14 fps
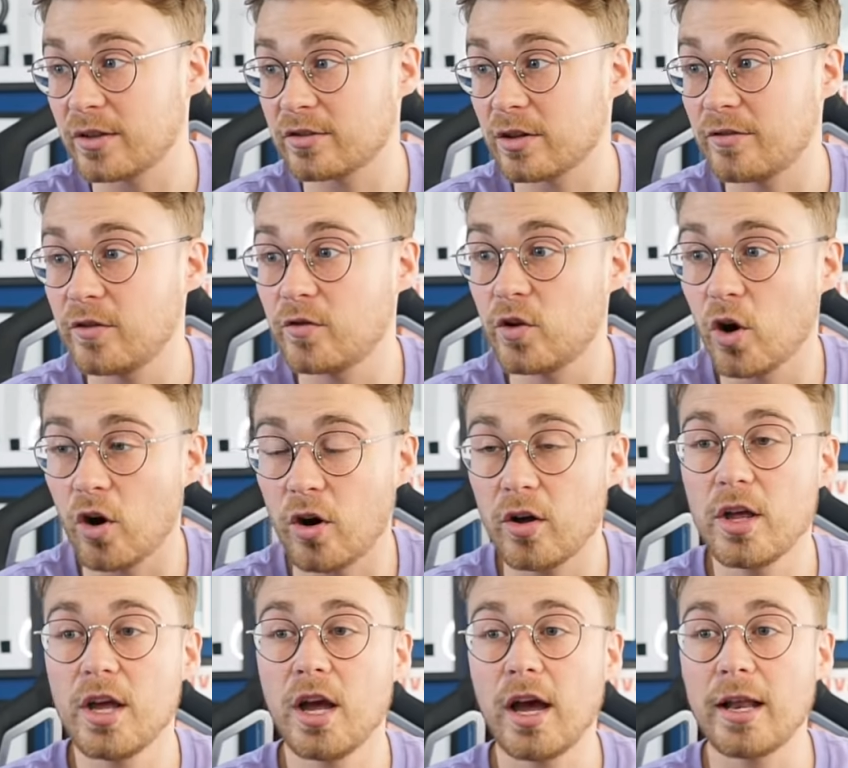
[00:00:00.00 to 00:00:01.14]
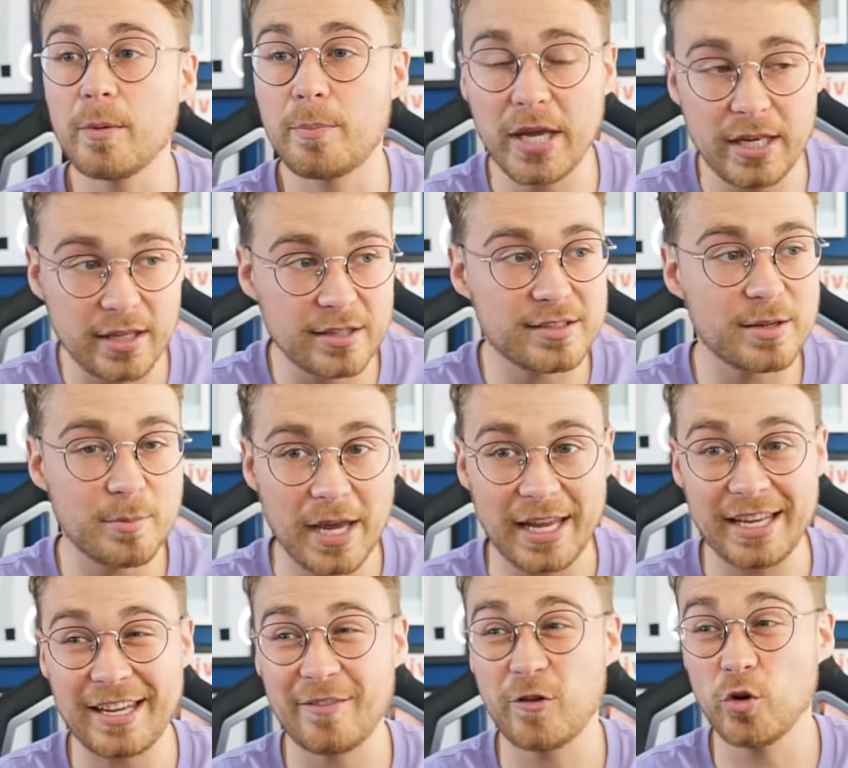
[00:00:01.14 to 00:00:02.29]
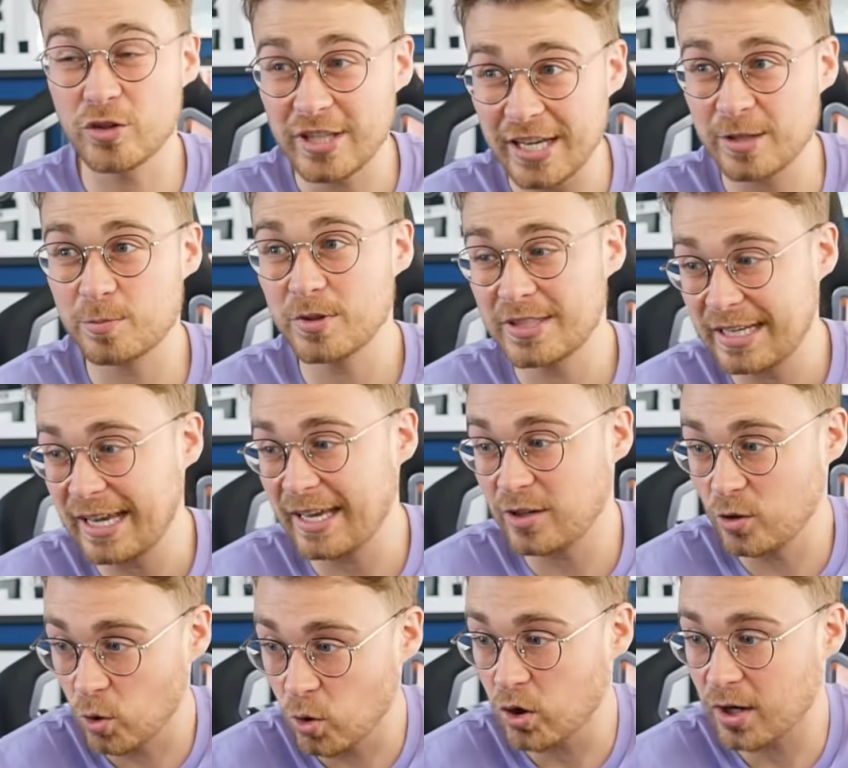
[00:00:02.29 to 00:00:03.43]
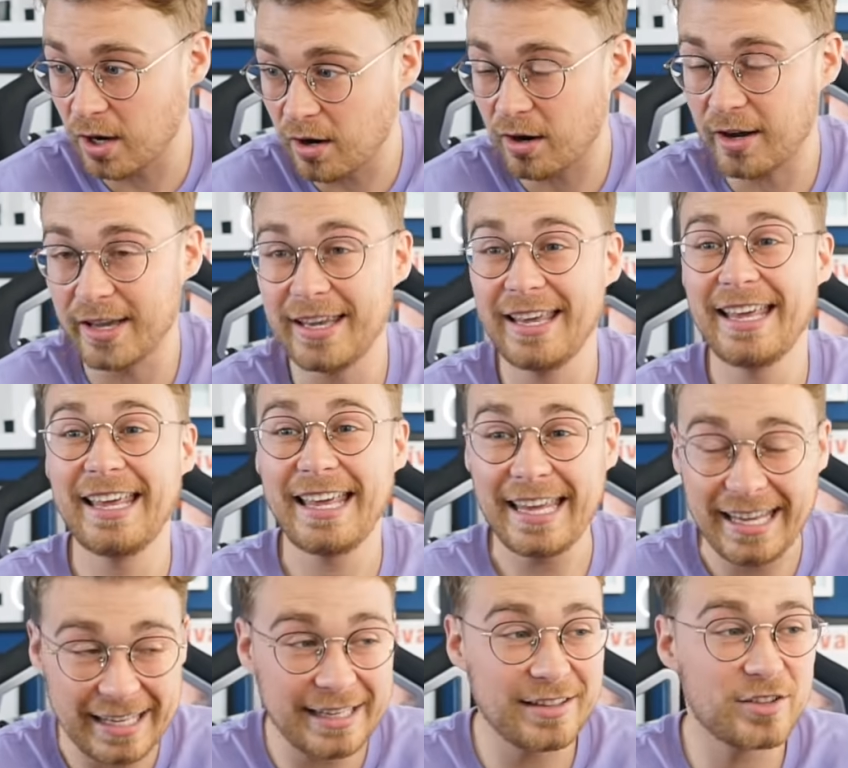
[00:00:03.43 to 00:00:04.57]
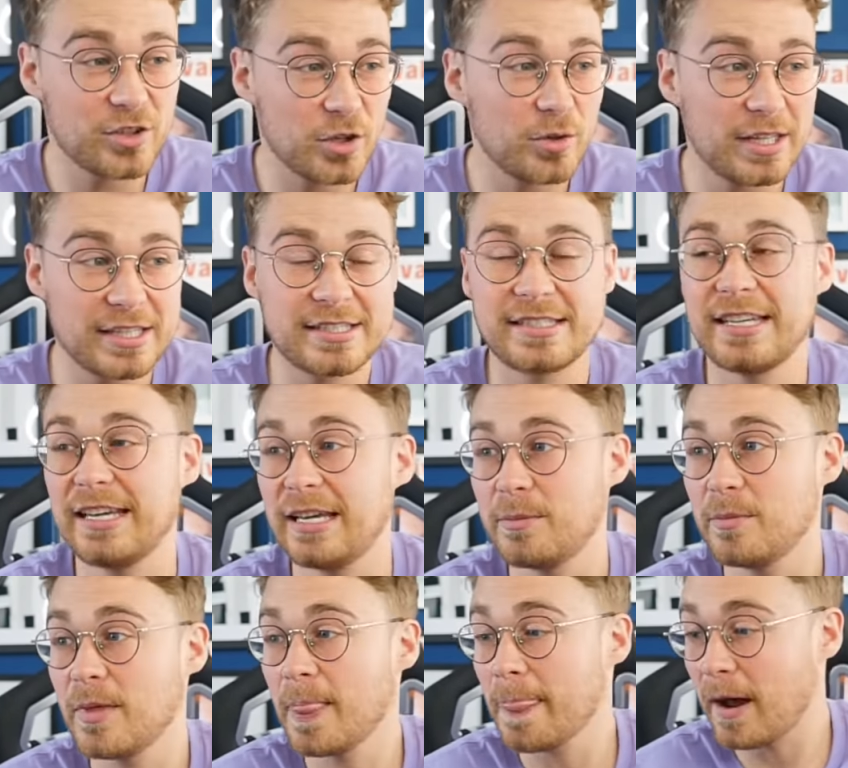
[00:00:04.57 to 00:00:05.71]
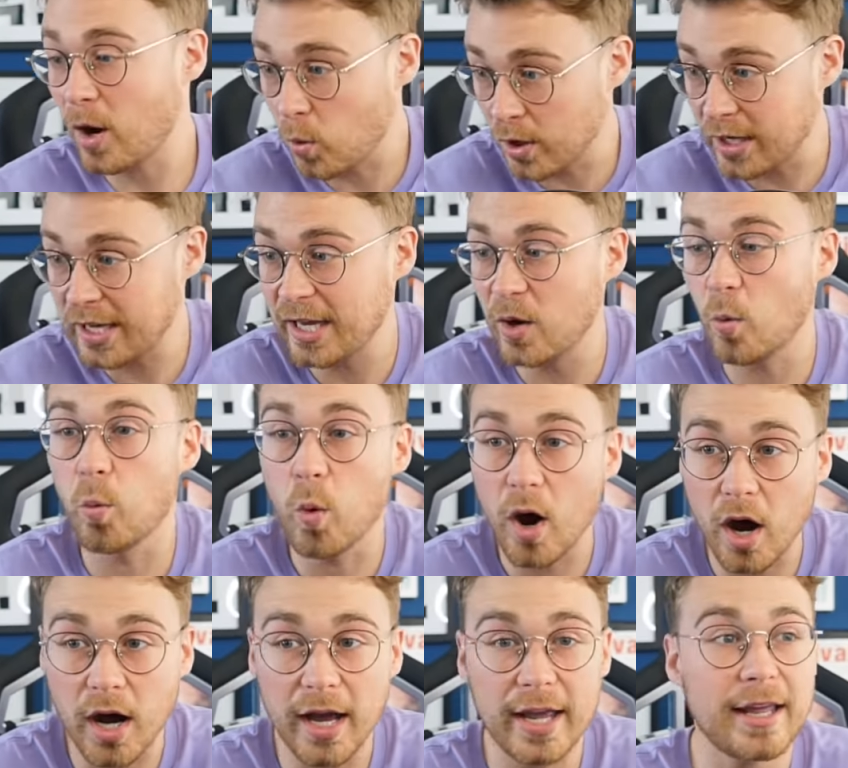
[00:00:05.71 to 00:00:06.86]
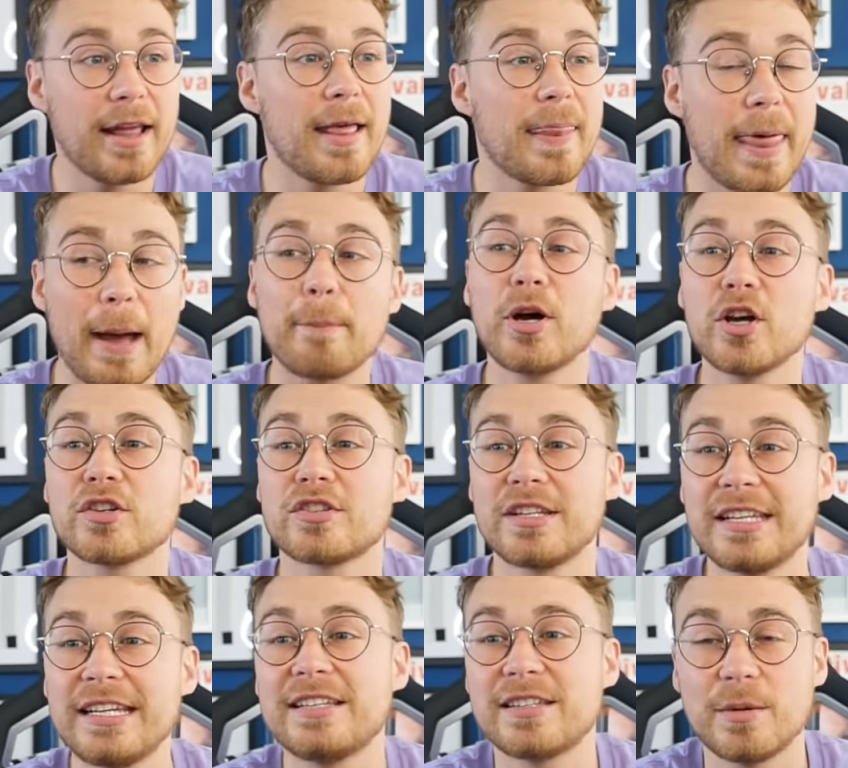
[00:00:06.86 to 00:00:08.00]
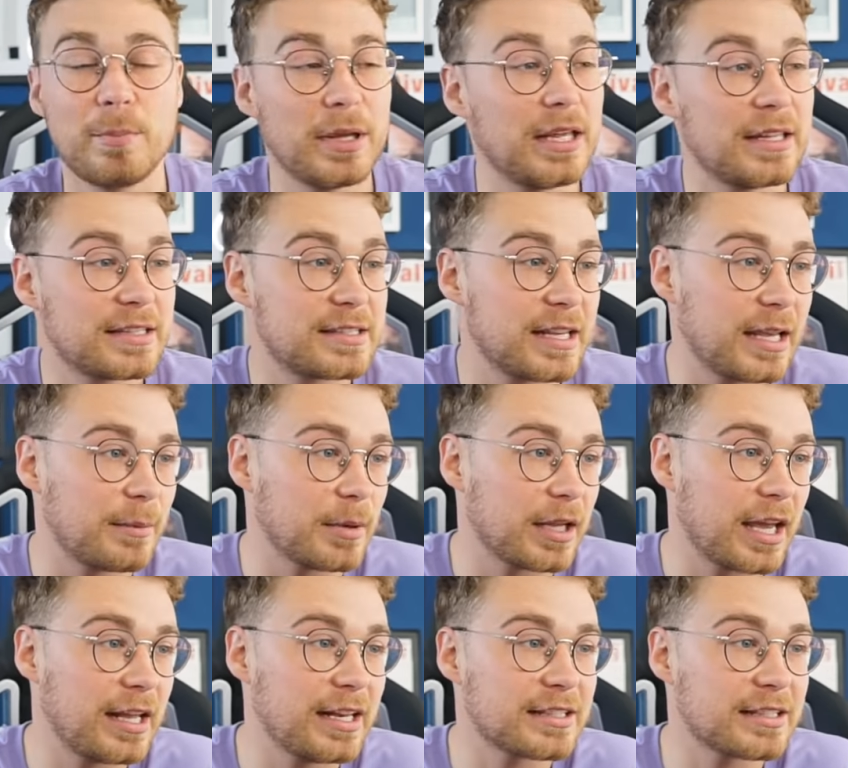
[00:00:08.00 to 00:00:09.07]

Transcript: So if you've got an opinion to make, if you're desperate to get your guy into this team, I want to hear why that person needs to be in the team, okay?